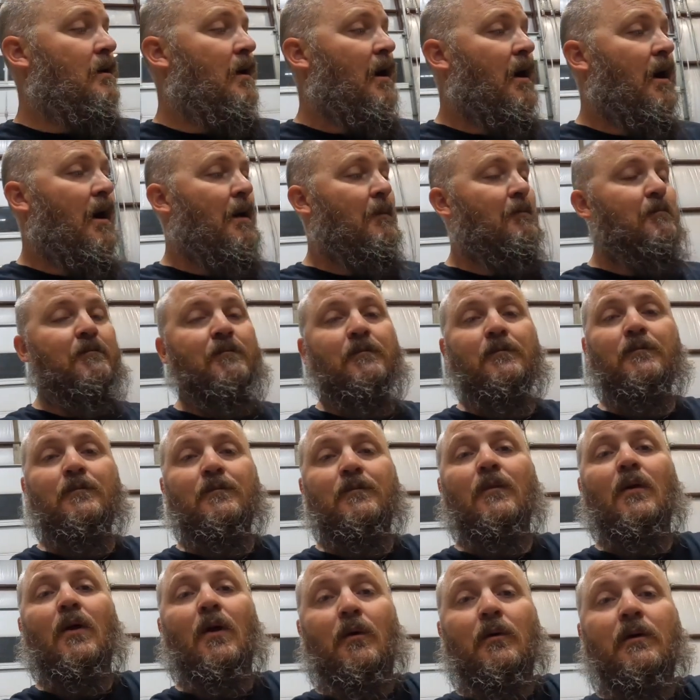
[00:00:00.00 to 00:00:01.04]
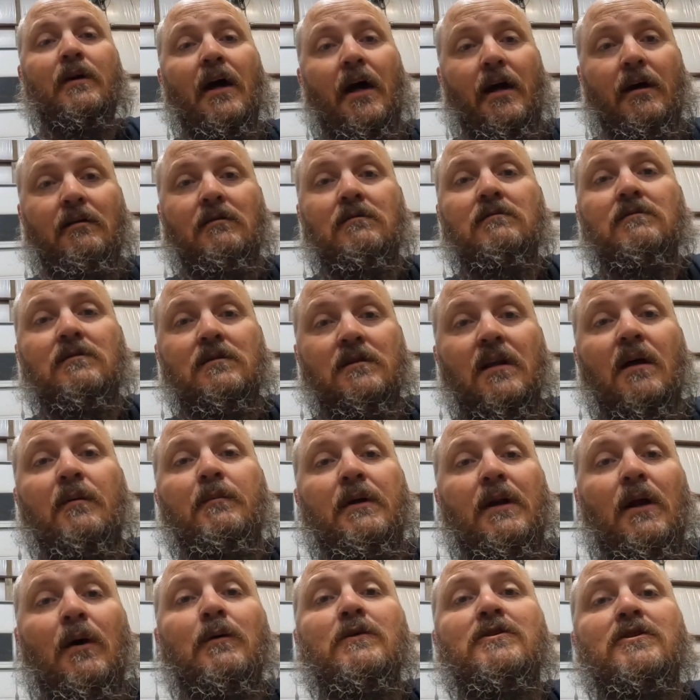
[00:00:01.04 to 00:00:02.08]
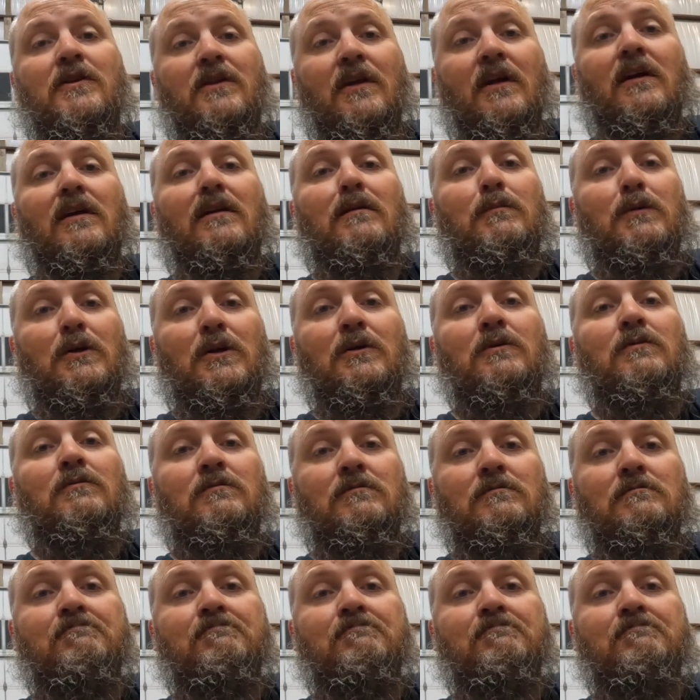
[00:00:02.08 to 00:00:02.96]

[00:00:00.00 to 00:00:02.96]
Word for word: Um, okay, let me know what you think of the blue.